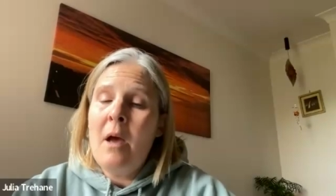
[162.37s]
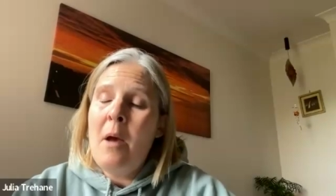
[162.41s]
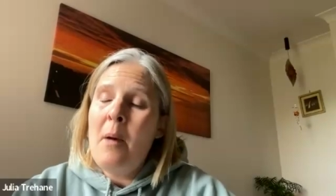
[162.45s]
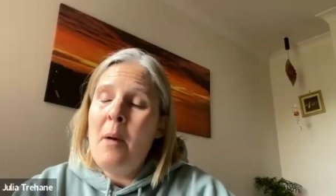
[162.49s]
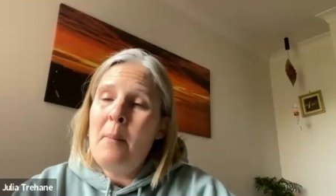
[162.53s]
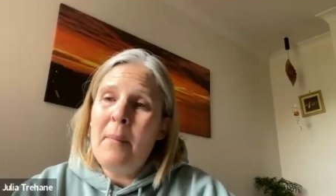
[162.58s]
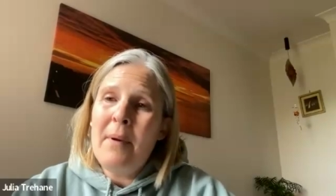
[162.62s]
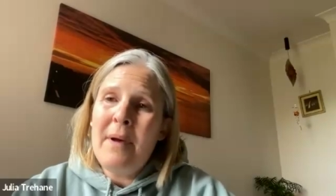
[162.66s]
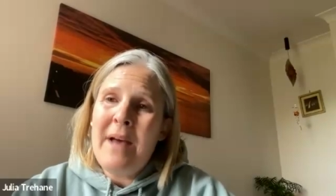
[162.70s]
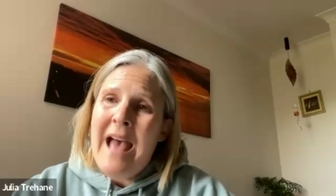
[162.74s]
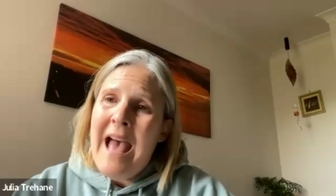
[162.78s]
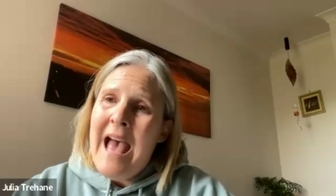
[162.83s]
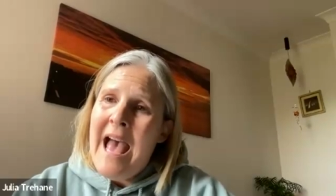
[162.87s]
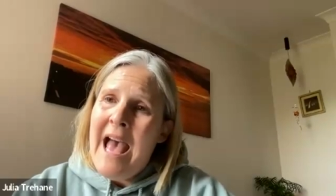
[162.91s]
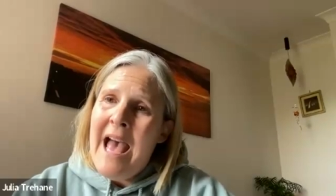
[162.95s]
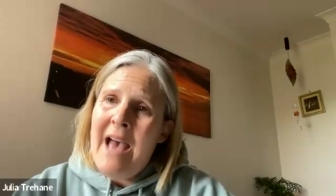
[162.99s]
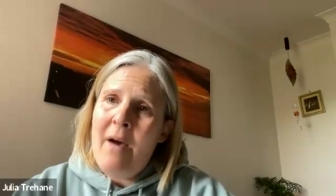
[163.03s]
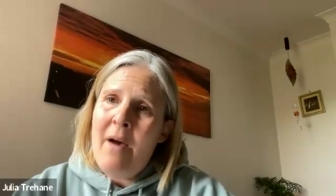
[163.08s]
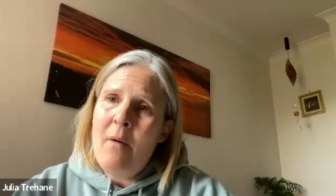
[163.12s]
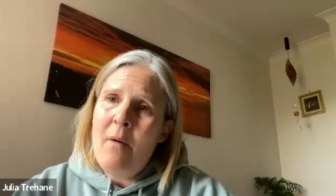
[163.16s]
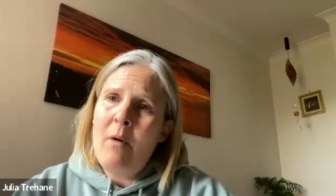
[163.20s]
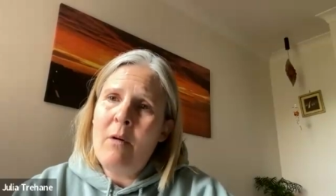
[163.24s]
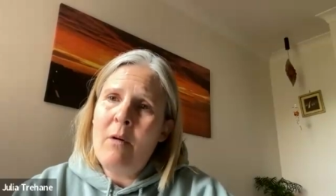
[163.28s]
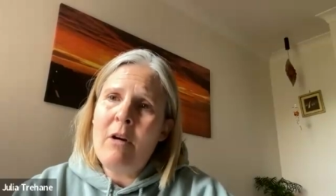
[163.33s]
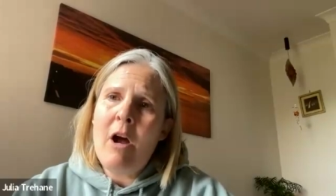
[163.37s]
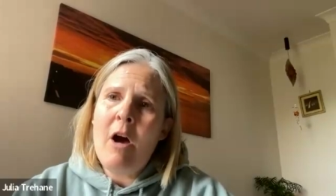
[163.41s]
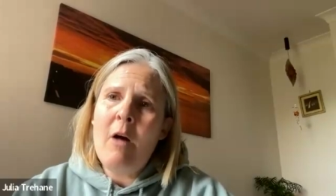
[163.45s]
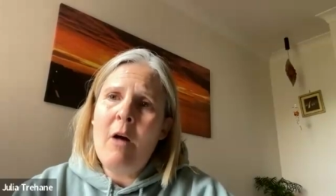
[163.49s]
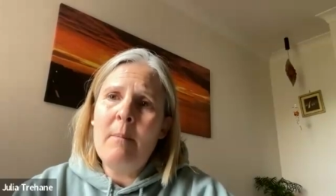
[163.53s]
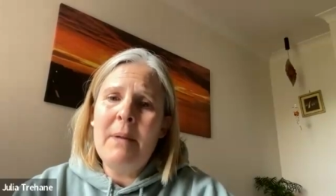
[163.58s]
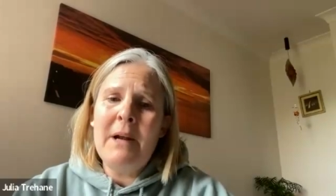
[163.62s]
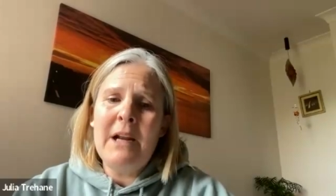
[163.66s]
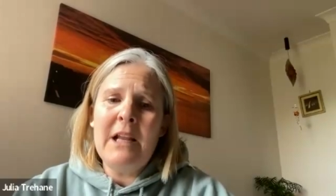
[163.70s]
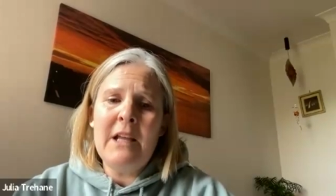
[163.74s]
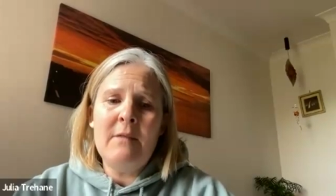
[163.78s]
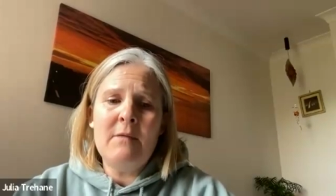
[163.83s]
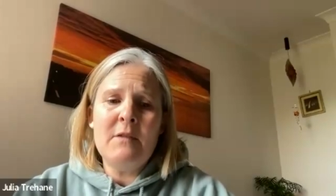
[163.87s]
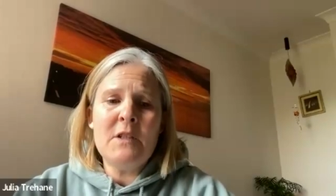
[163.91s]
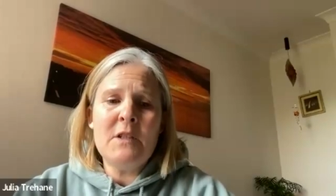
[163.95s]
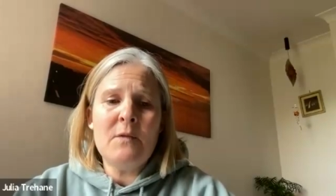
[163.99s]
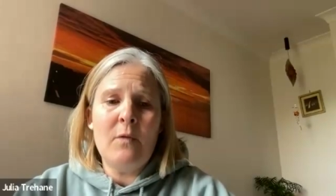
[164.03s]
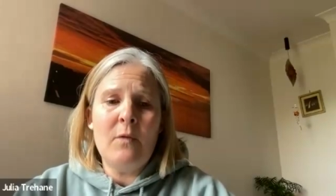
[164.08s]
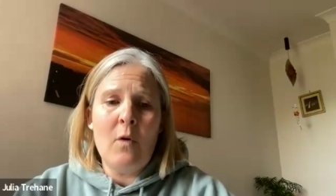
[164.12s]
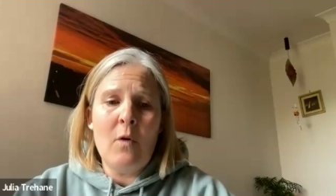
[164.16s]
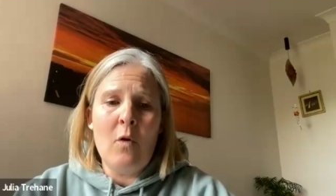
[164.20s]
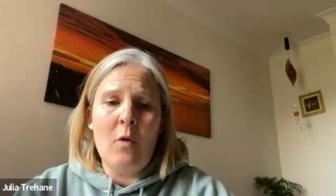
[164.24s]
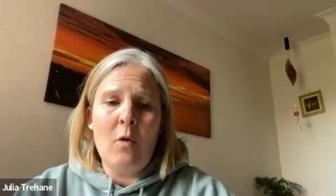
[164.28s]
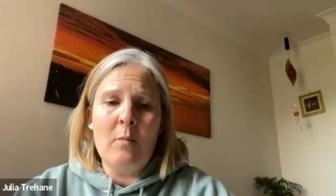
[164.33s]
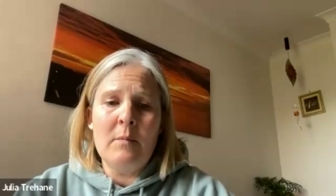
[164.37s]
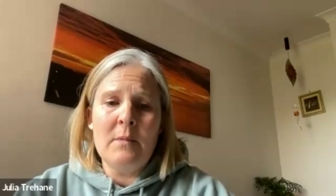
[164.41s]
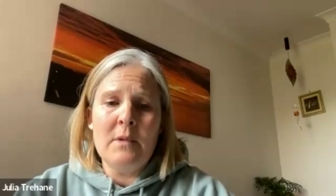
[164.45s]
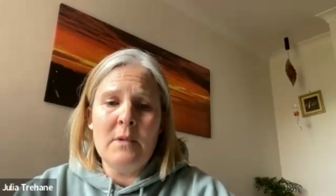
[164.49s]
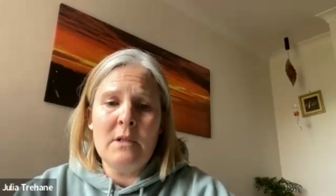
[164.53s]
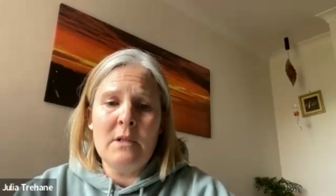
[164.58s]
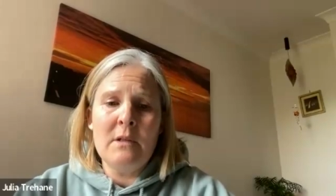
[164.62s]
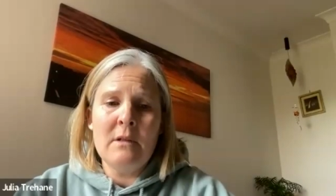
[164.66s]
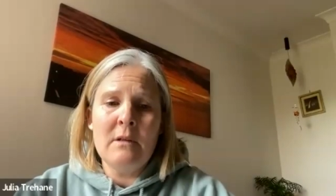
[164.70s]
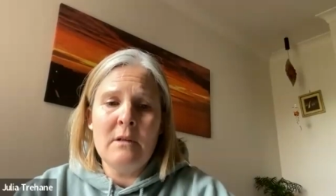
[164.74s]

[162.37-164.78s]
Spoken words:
But how are our beliefs formed?